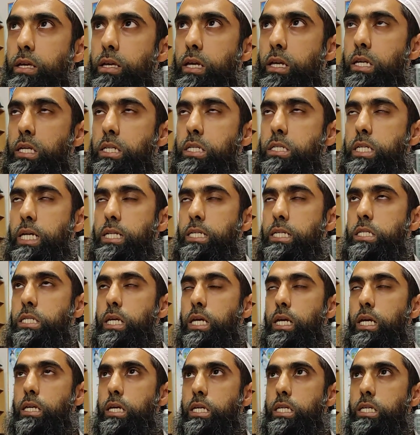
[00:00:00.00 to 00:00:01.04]
In a sense,
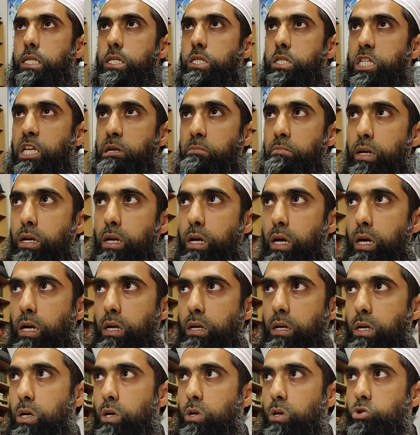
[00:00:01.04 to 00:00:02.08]
it is
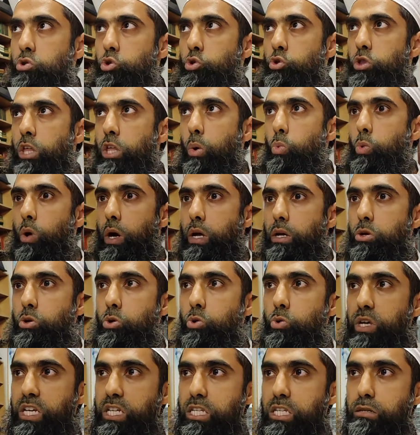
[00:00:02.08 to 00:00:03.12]
similar to the one
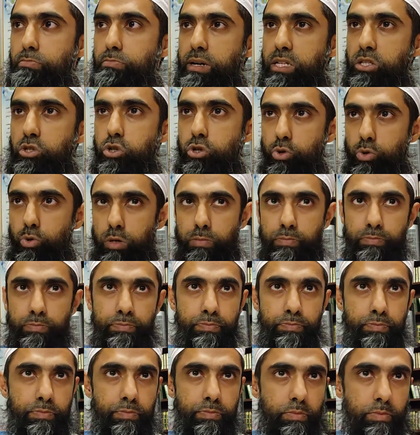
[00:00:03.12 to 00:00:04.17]
who is majnoon.
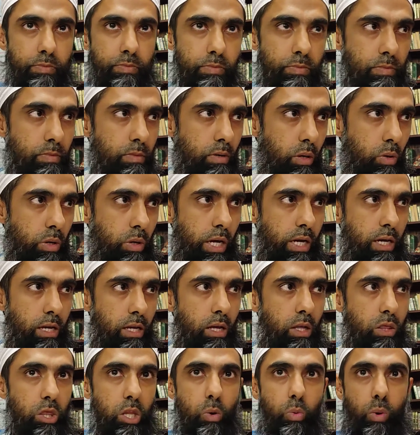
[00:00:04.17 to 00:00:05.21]
Okay,
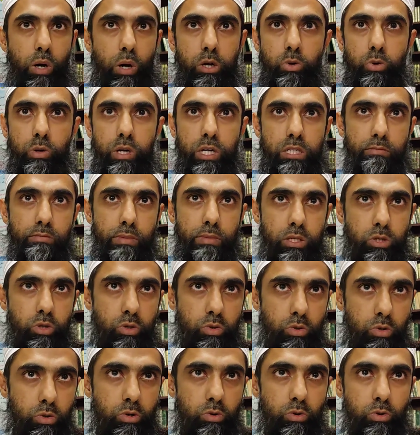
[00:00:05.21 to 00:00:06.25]
the one who is
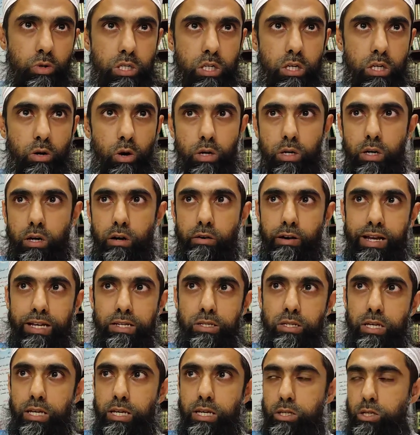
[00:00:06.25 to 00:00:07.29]
majnoon, who has gone
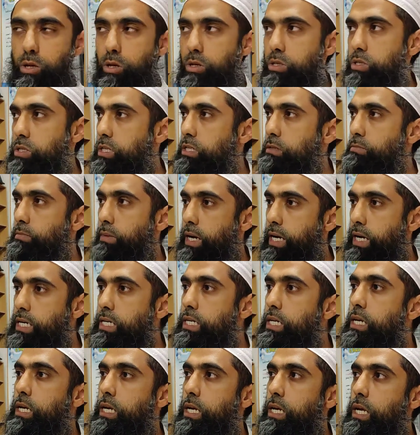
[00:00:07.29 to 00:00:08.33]
crazy, he's lost his
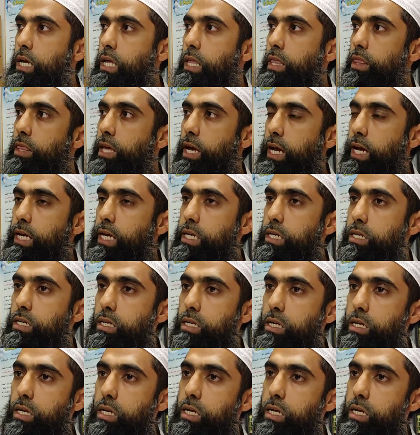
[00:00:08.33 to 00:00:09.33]
mind, then